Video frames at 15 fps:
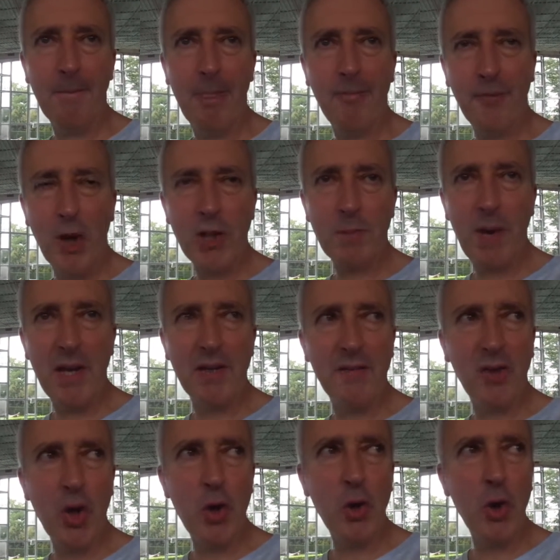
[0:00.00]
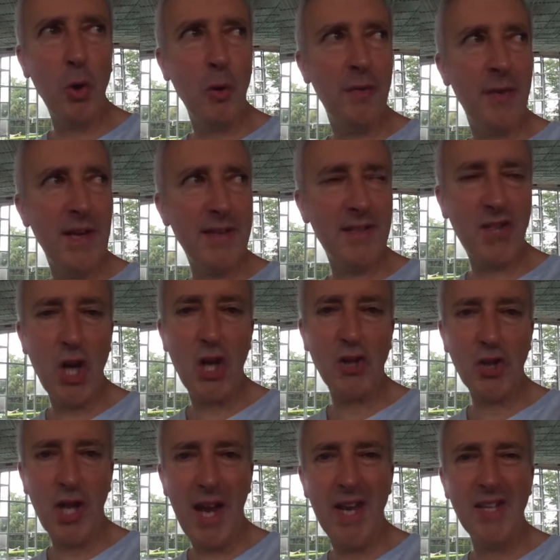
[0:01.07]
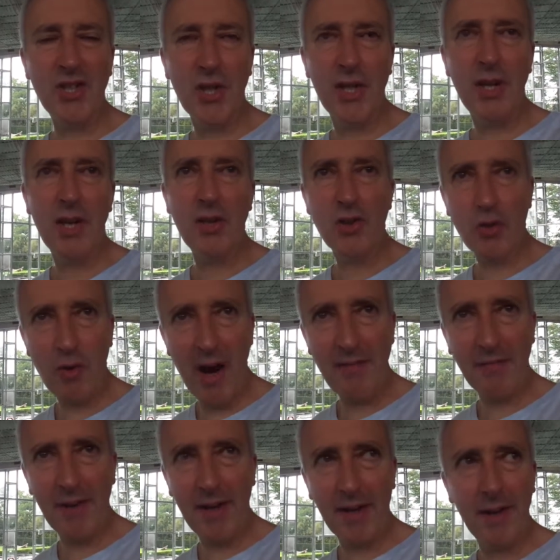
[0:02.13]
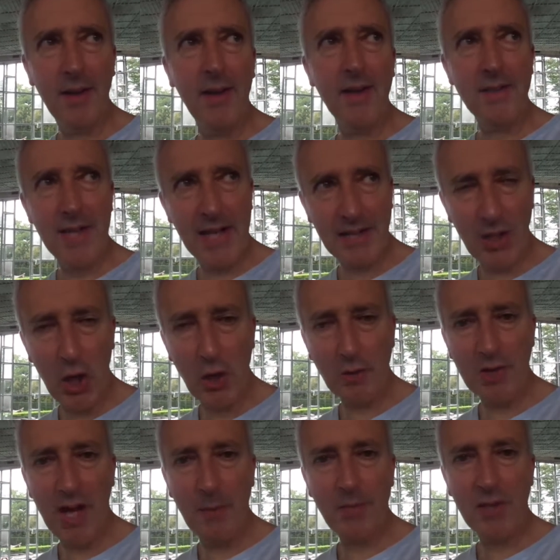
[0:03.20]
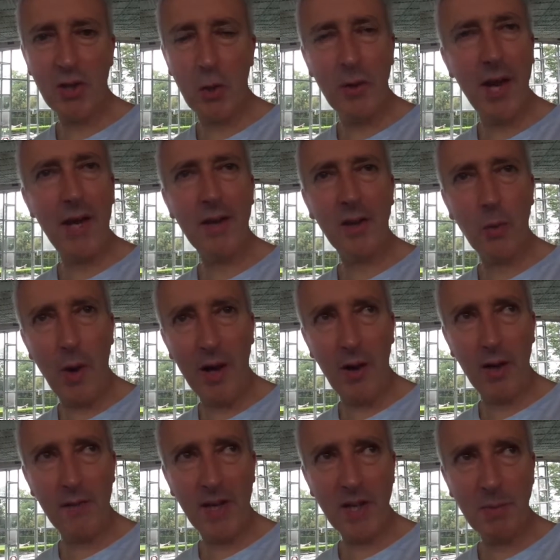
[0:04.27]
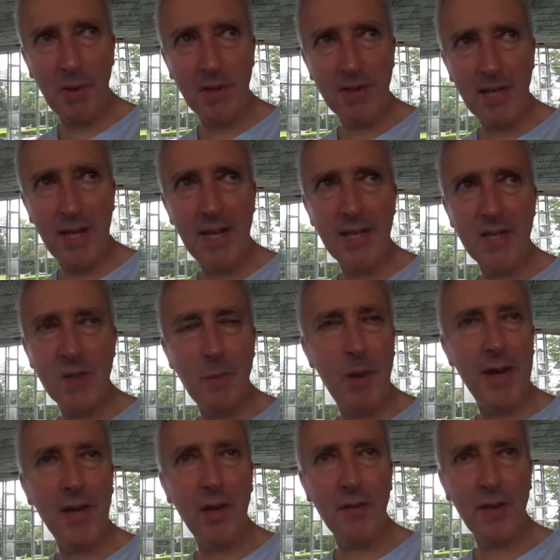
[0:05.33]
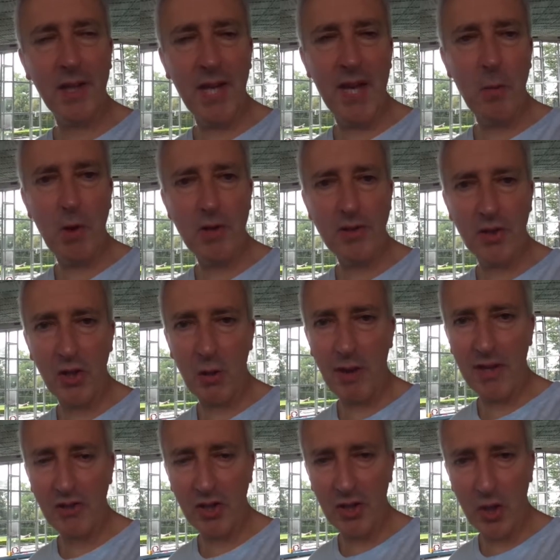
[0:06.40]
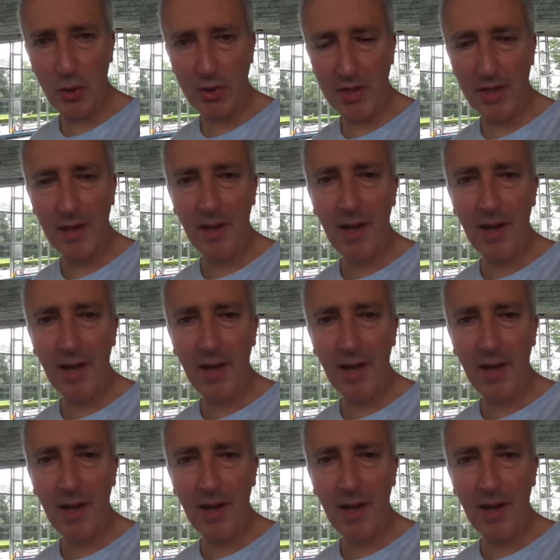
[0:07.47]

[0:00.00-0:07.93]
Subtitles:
first page of Google. That search engine traffic takes a long time to do that, quite a lot of expertise depending on the keywords that you're actually using.